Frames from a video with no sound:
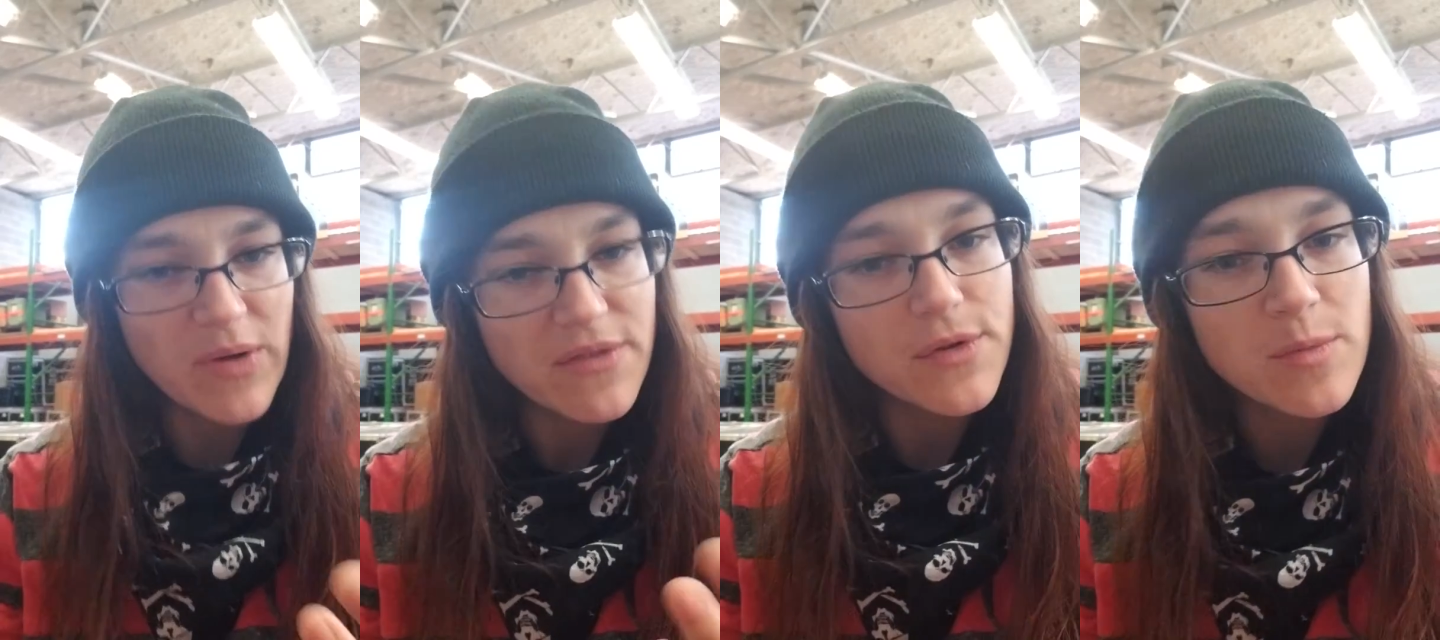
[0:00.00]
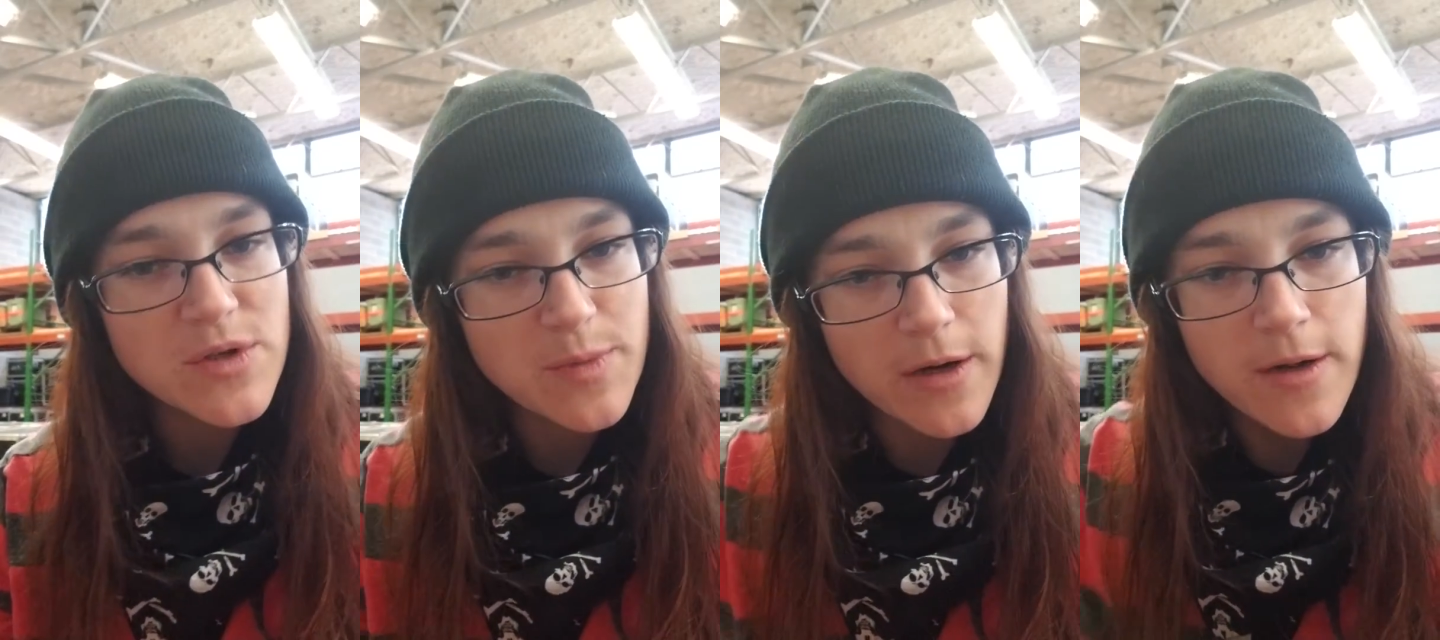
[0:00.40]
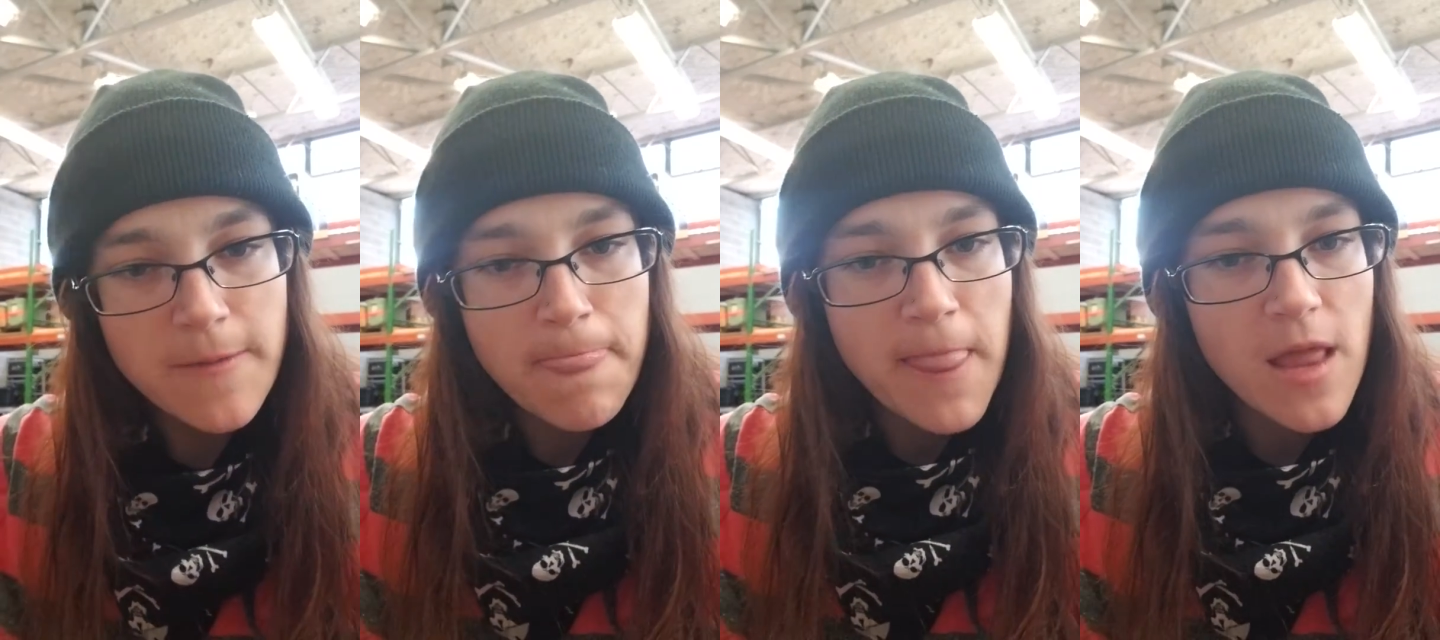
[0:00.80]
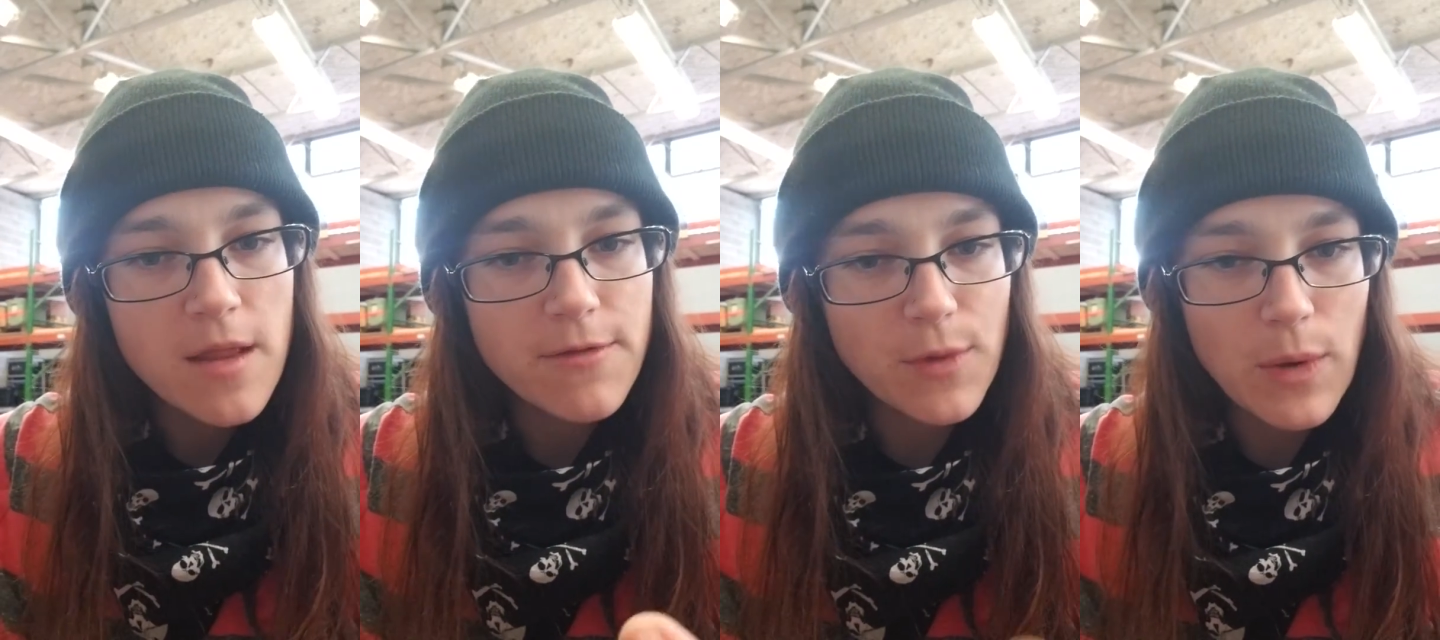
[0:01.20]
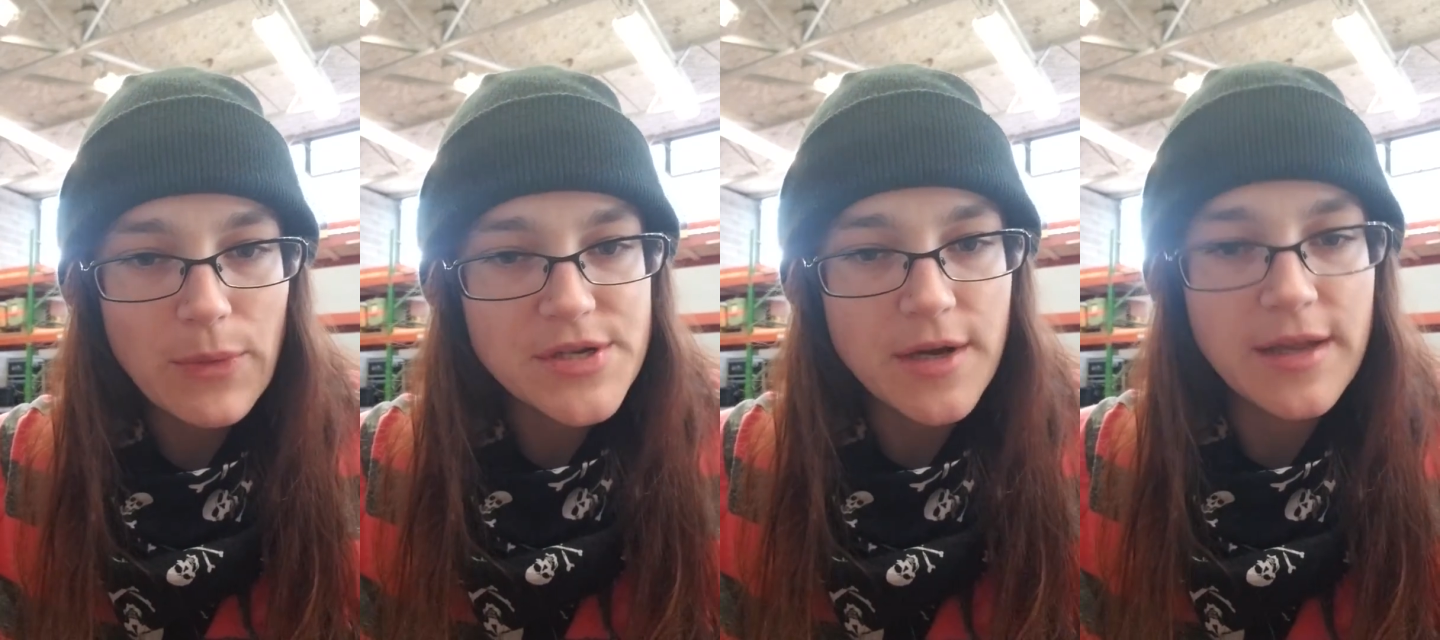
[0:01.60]
But for the most part, for what
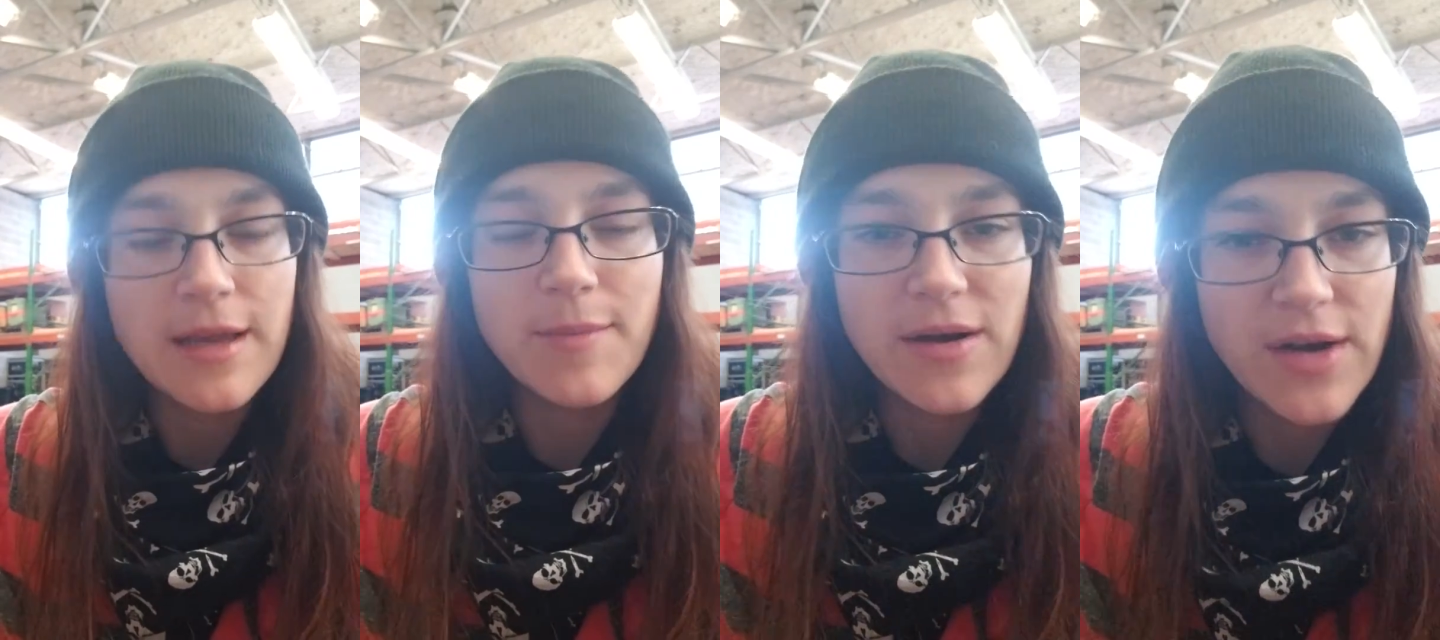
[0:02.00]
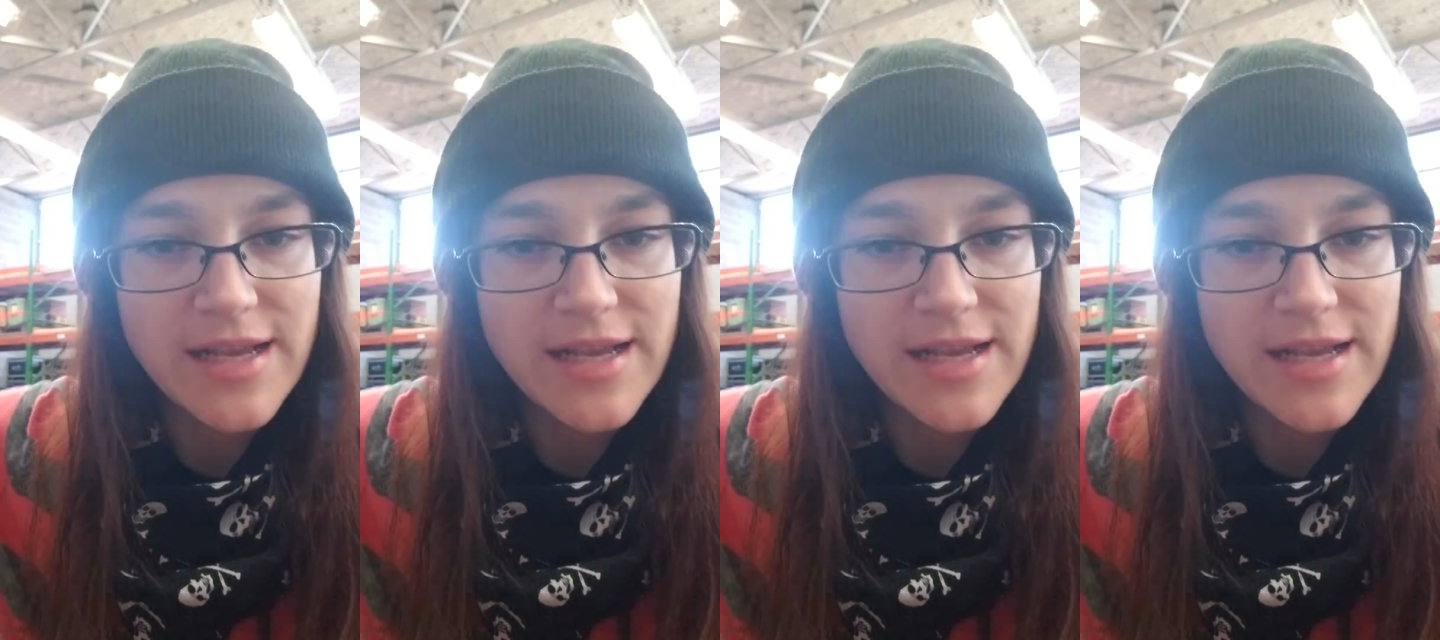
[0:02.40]
we're talking about,